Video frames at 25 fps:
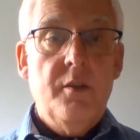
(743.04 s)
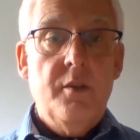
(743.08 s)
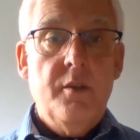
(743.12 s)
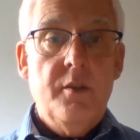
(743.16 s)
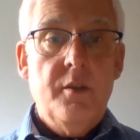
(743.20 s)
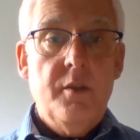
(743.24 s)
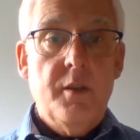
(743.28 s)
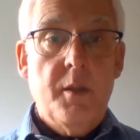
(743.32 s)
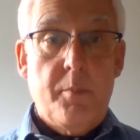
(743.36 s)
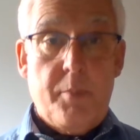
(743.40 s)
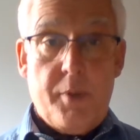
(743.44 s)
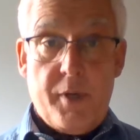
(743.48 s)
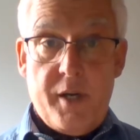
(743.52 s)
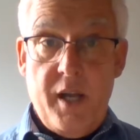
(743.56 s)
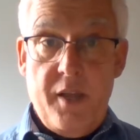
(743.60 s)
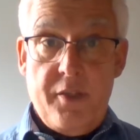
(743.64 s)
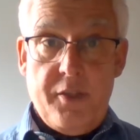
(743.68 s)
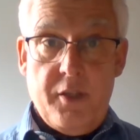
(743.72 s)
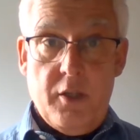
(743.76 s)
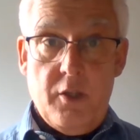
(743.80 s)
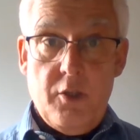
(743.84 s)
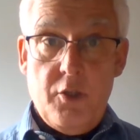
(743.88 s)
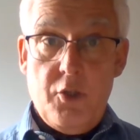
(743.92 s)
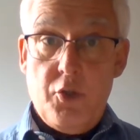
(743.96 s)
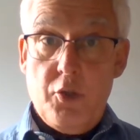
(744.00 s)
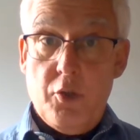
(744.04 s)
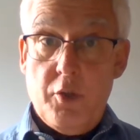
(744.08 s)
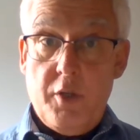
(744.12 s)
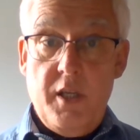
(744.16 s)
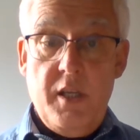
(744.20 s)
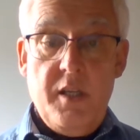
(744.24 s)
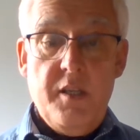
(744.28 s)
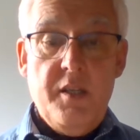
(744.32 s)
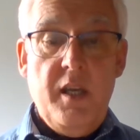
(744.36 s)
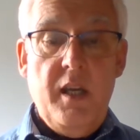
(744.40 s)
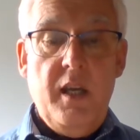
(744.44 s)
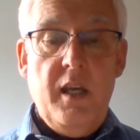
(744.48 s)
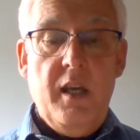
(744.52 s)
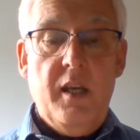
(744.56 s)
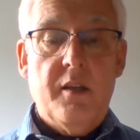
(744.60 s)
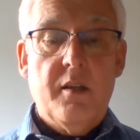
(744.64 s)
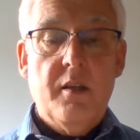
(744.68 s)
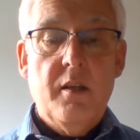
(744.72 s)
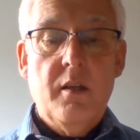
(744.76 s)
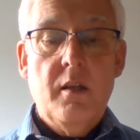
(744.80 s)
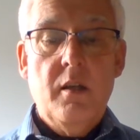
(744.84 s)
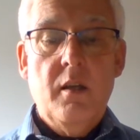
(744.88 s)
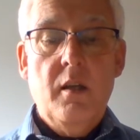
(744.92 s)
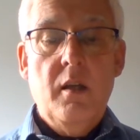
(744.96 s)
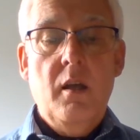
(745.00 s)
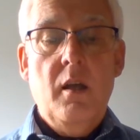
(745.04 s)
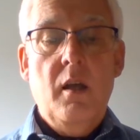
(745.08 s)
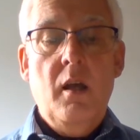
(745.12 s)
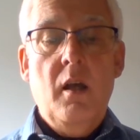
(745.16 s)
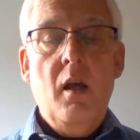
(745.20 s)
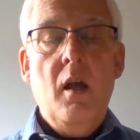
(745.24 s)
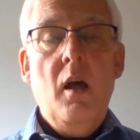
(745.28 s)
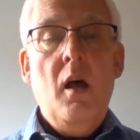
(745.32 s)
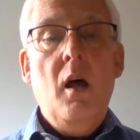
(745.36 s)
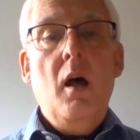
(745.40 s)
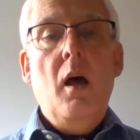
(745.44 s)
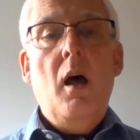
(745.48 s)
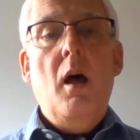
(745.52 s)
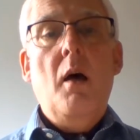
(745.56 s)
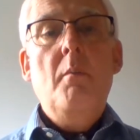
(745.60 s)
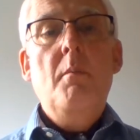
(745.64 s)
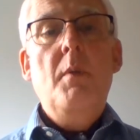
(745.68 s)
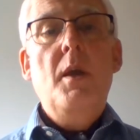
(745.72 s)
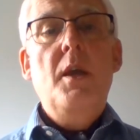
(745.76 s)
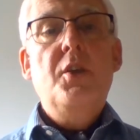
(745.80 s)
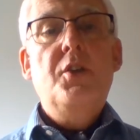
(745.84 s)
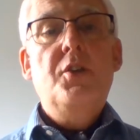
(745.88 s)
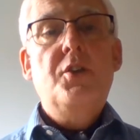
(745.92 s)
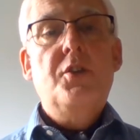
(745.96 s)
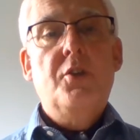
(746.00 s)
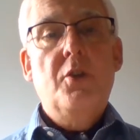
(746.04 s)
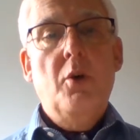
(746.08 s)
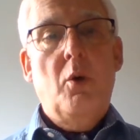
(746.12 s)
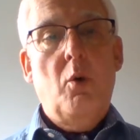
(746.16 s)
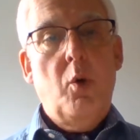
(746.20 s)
The brother shook his head. "Mr.